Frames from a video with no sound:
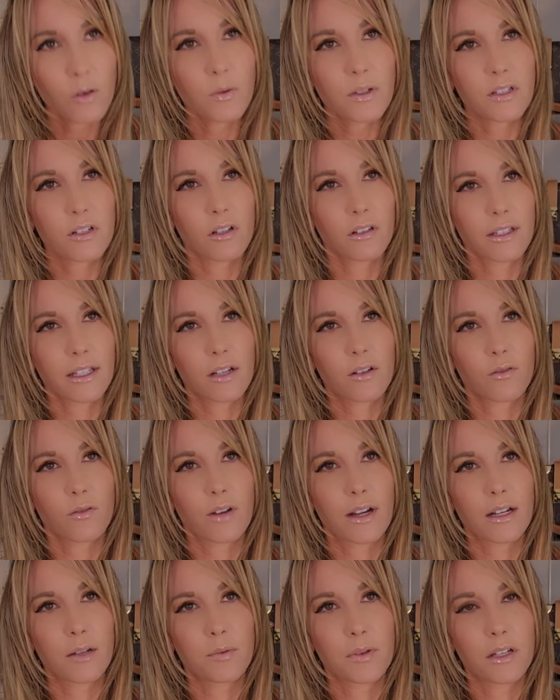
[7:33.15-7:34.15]
which I'll link
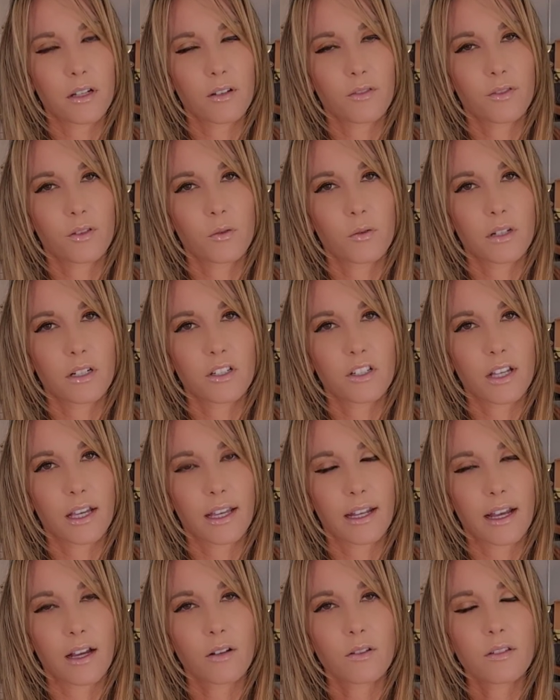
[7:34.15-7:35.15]
right up here if you want to check
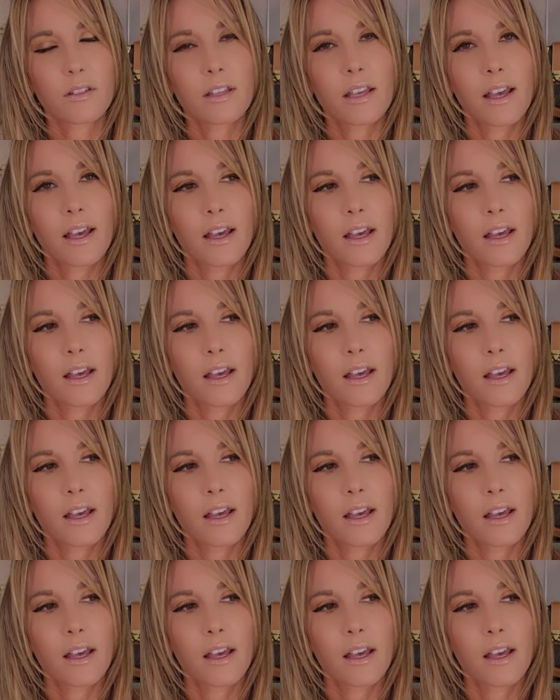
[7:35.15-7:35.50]
it out.